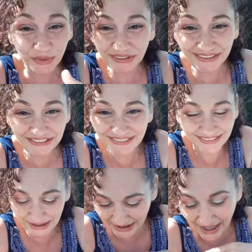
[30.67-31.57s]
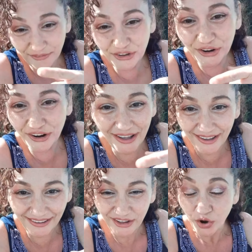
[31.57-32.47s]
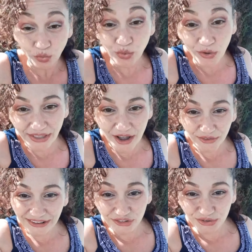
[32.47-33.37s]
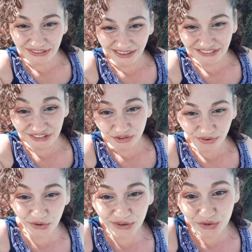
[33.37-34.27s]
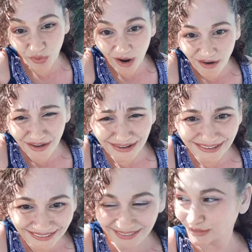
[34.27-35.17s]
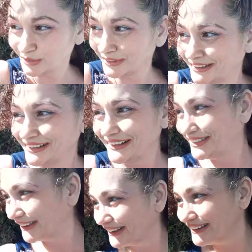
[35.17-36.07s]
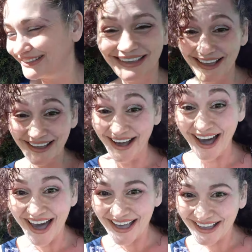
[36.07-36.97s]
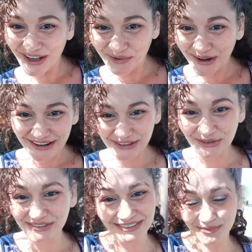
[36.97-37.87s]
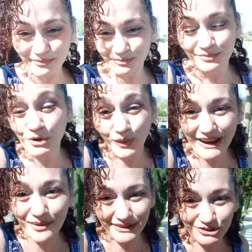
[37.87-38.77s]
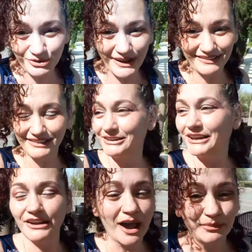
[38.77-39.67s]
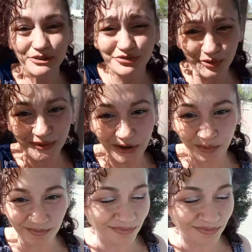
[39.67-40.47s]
it's really just going to have your uh, rollout introduction of who you are on it? Is it going to say, hi, how are you? This is what I'm interested in. I mean, for real.